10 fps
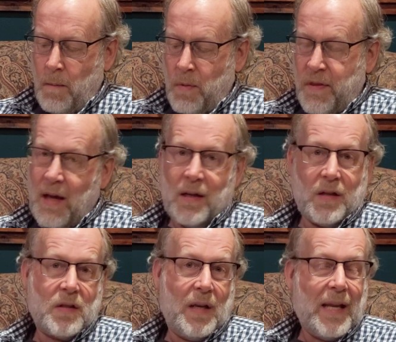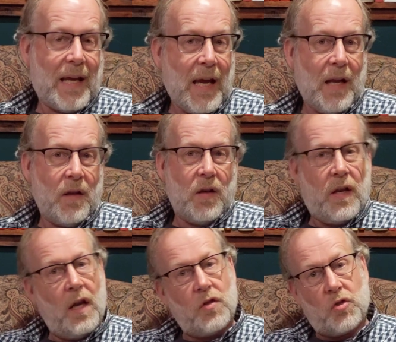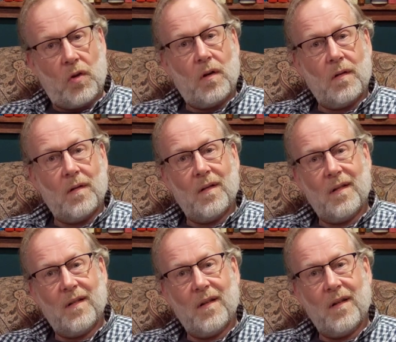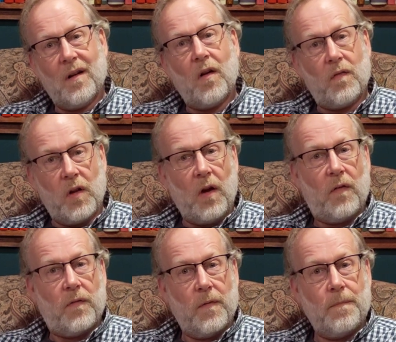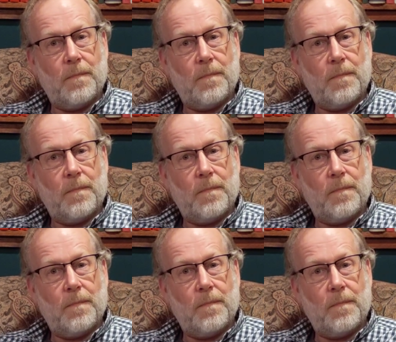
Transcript: But that doesn't negate the danger of love.